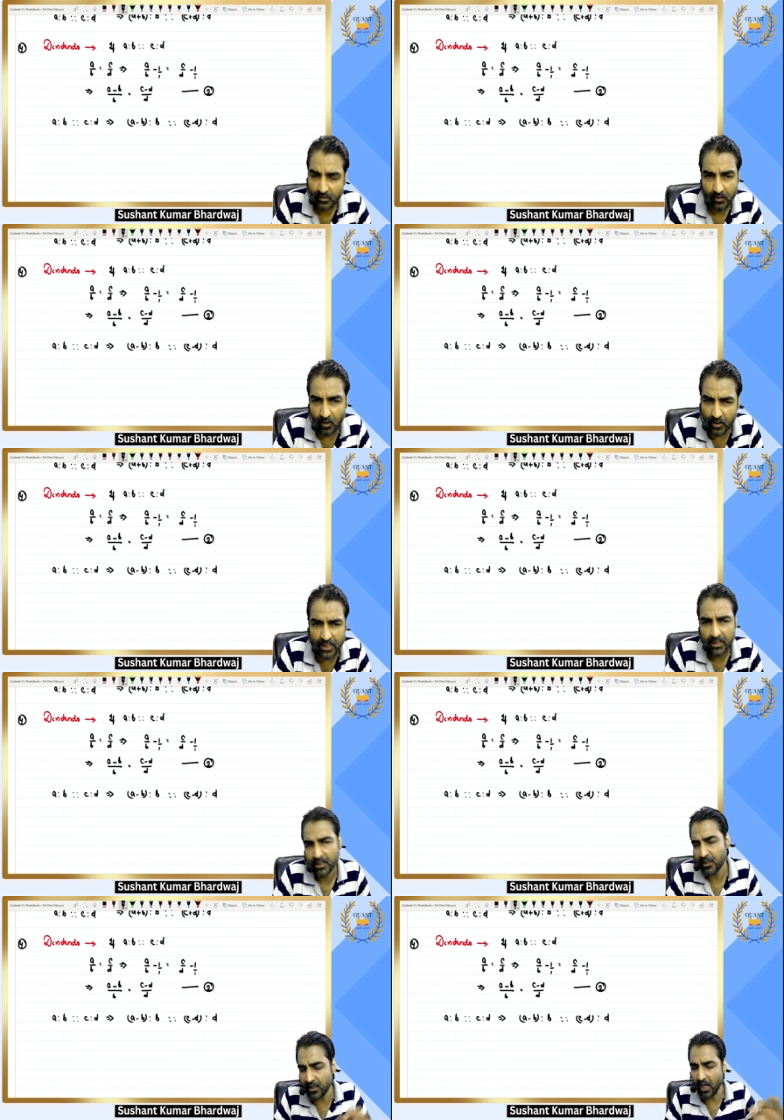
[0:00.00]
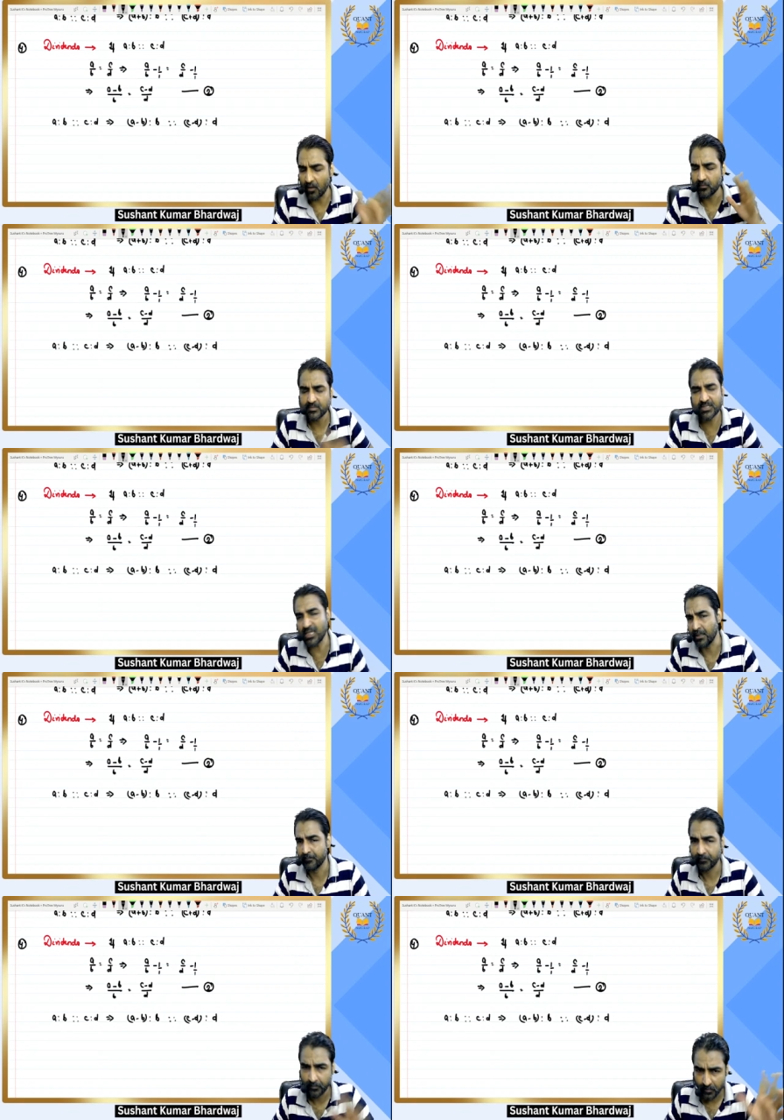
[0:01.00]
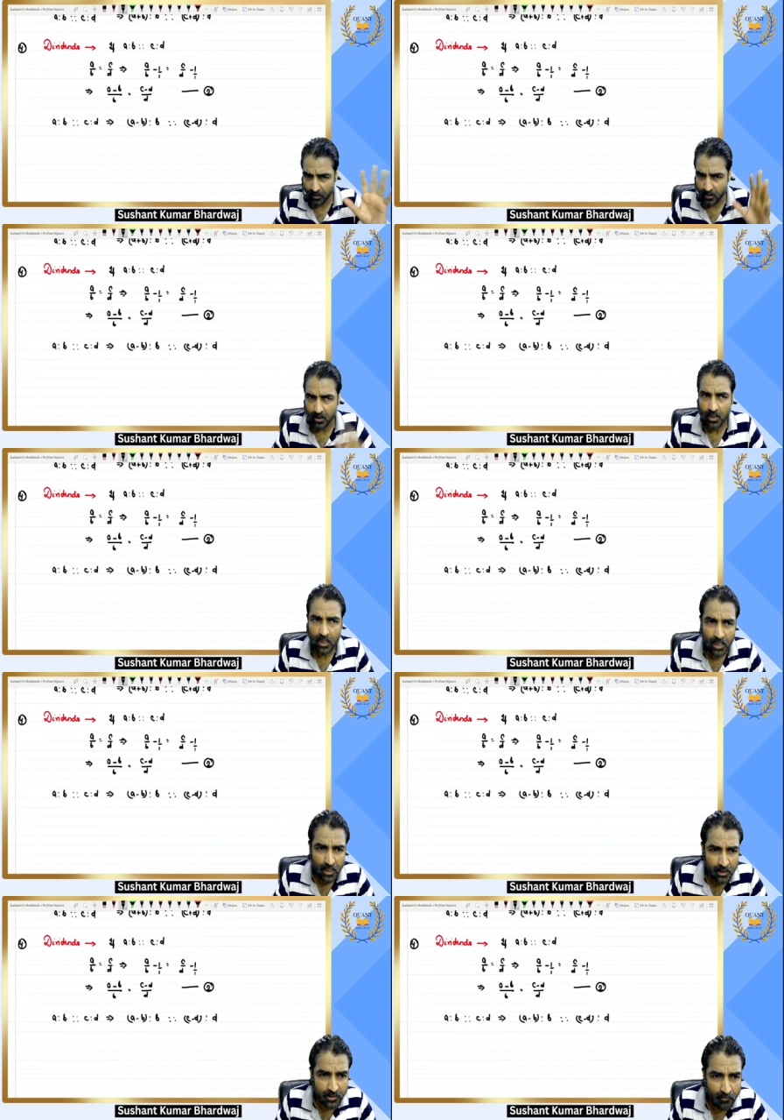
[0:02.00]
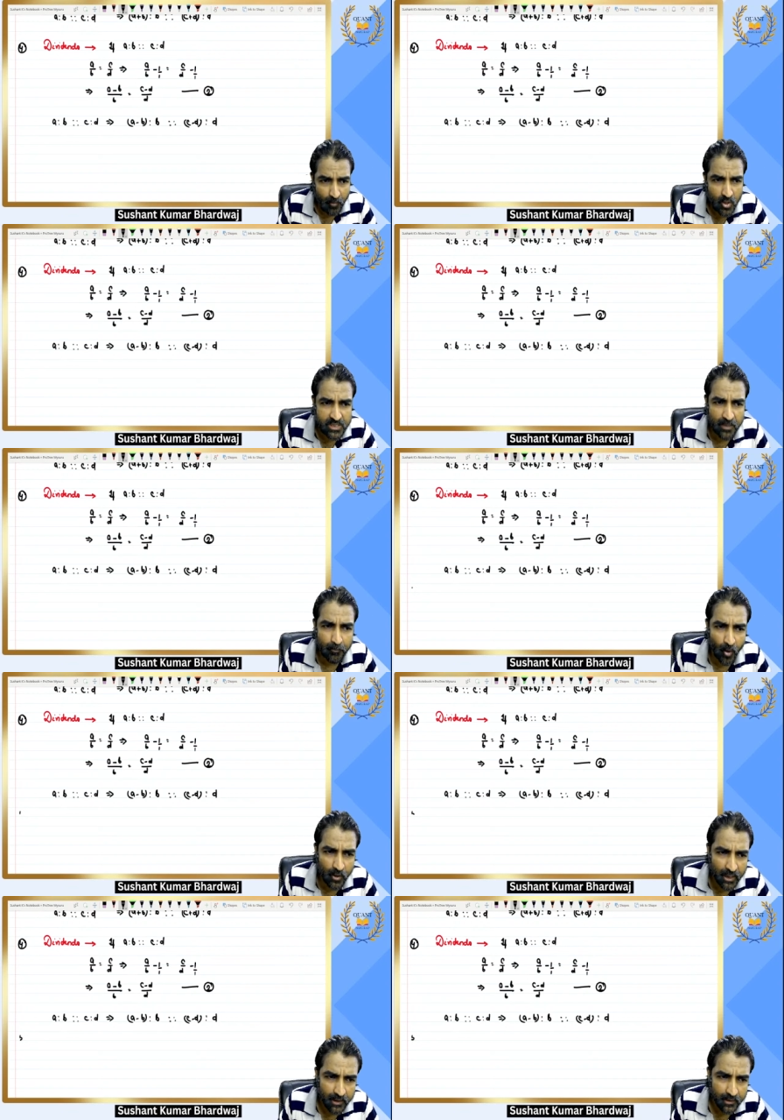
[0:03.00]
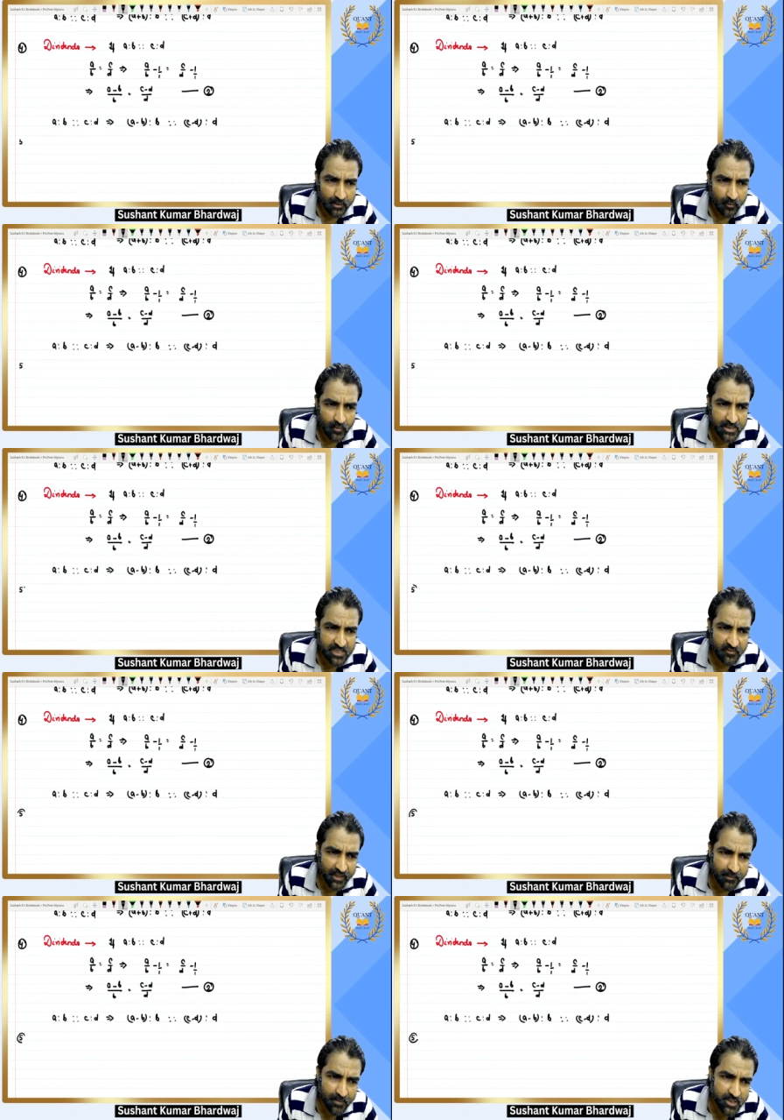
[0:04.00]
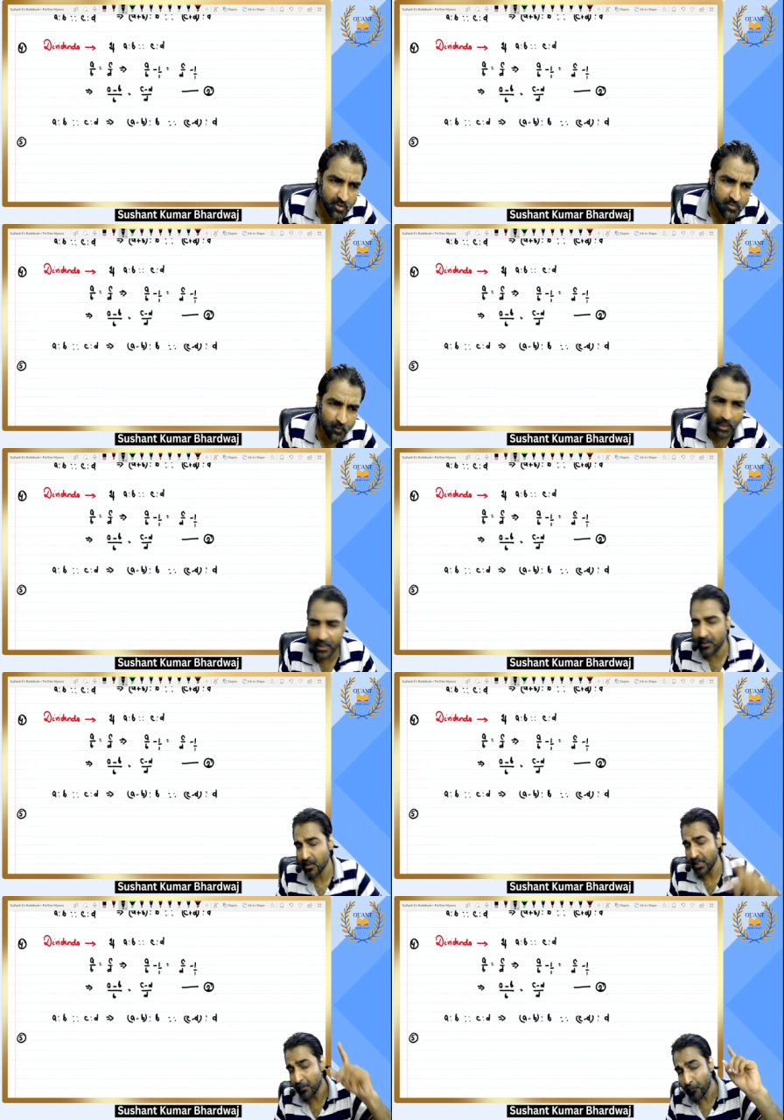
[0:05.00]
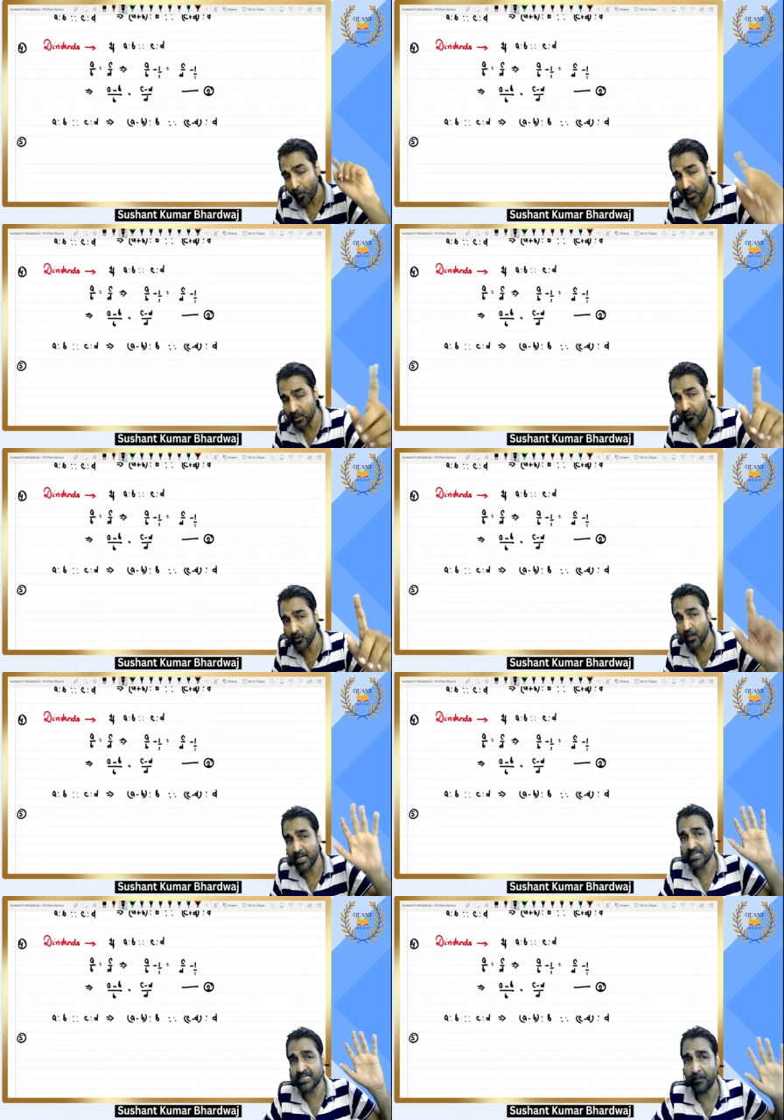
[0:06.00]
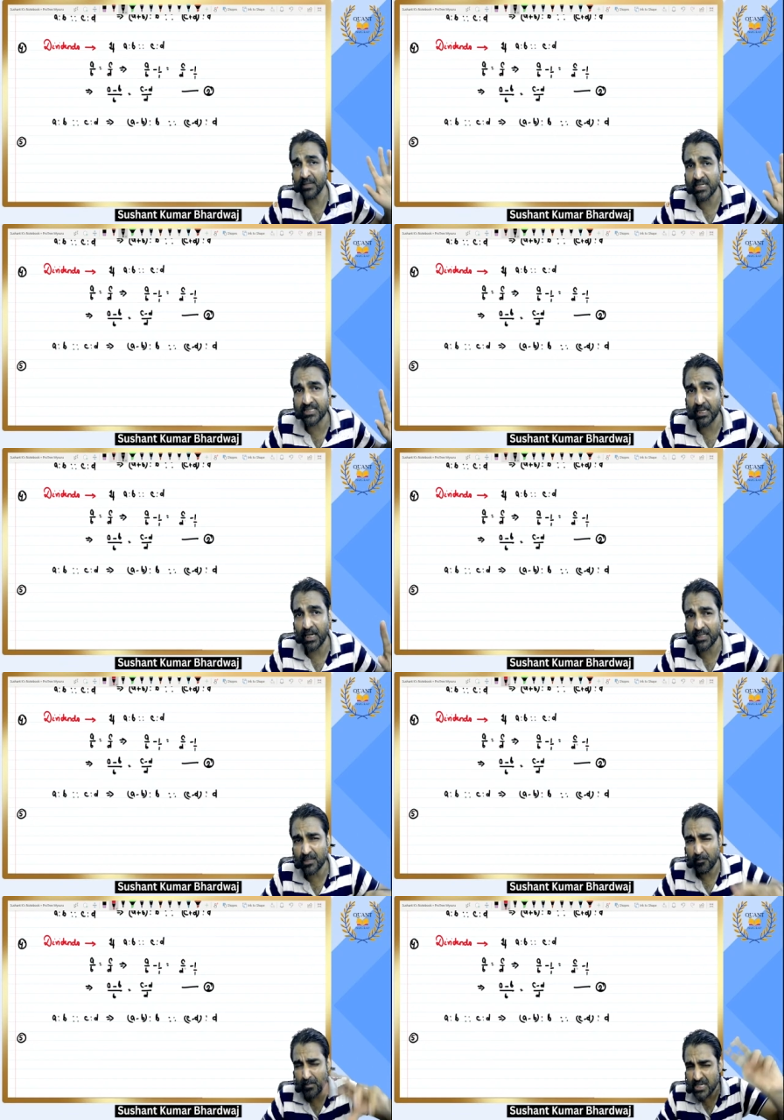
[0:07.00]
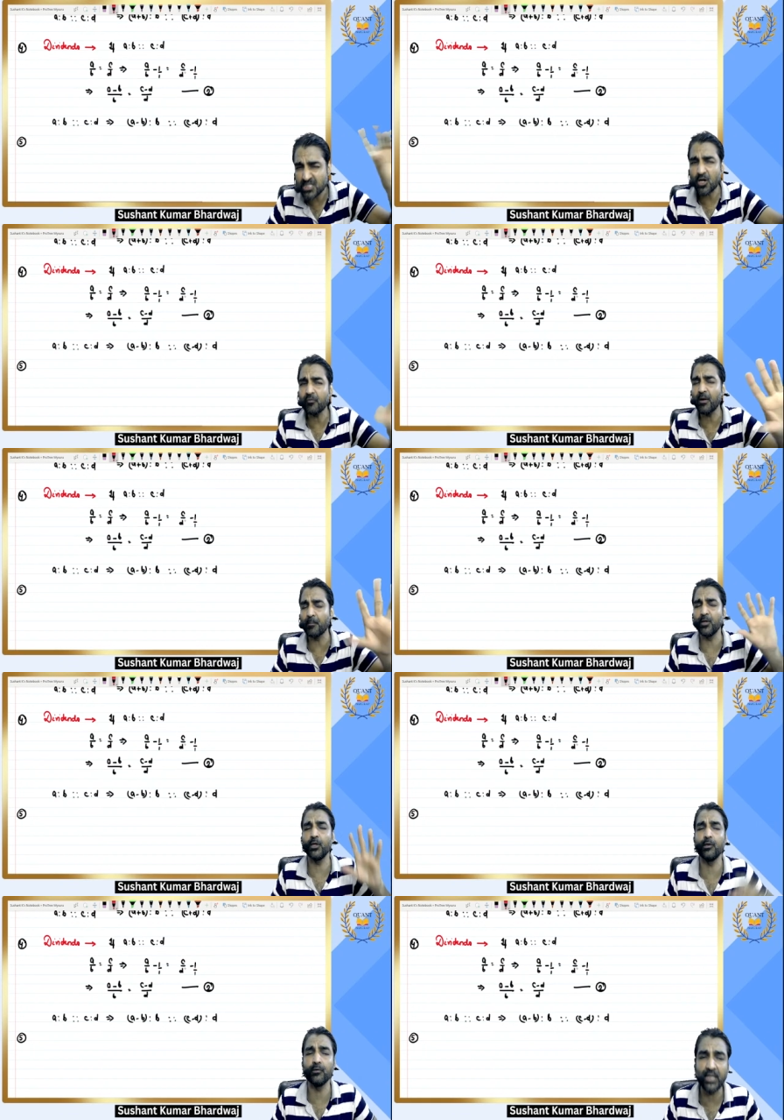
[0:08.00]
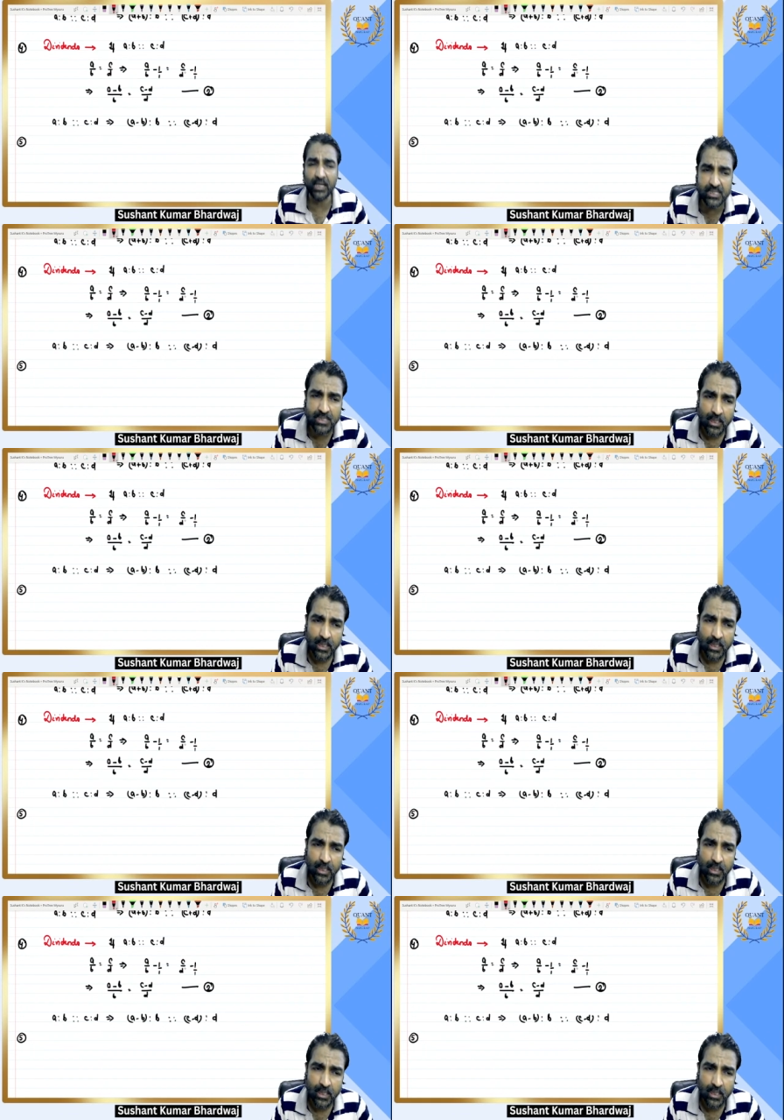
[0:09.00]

Okay, now see, the most important, which is very much useful and important for your examination, and that mixed of component, that is